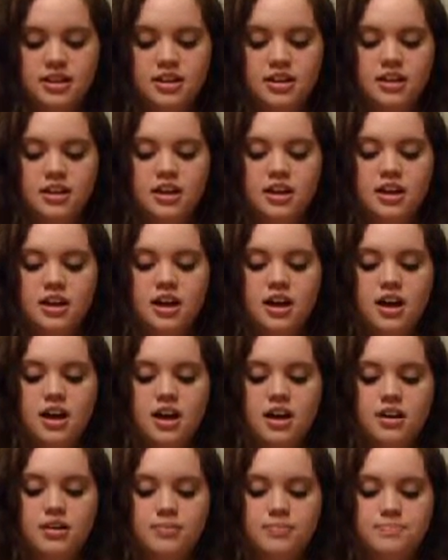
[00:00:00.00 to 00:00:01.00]
it a little
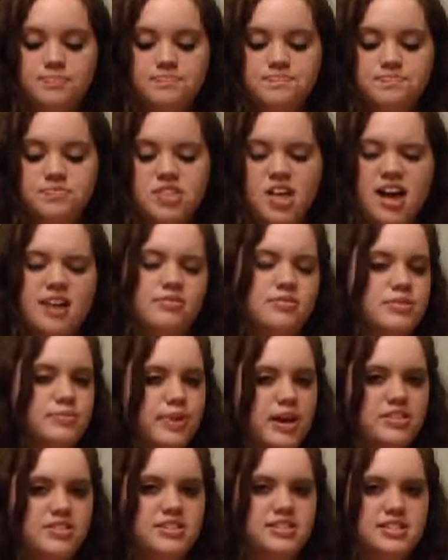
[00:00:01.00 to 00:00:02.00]
bit less than regular
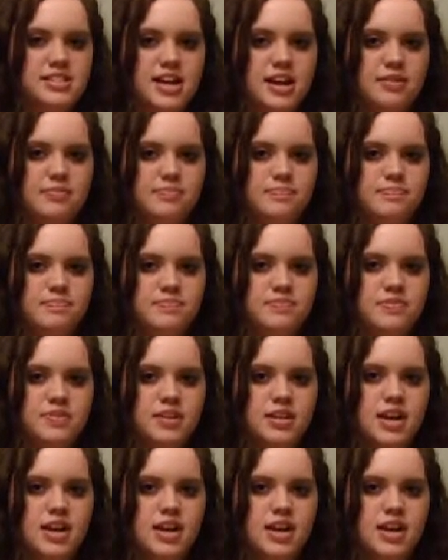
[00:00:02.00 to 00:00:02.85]
Scattergories,